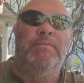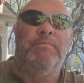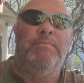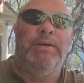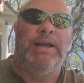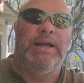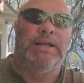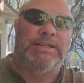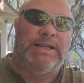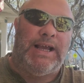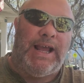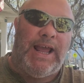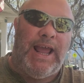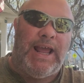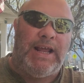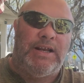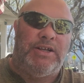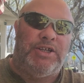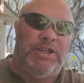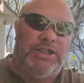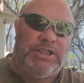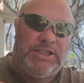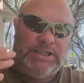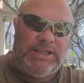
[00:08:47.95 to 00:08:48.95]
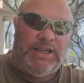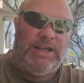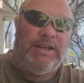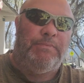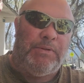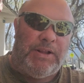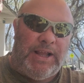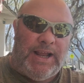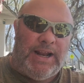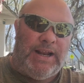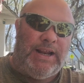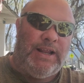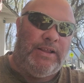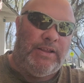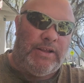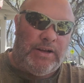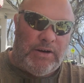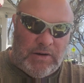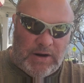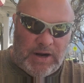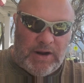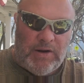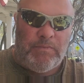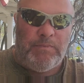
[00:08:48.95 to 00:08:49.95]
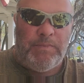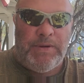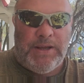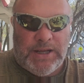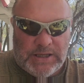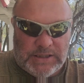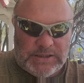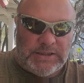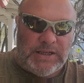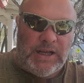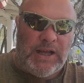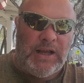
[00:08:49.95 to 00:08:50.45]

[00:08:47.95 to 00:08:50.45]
because I can't just seed plant in the ground because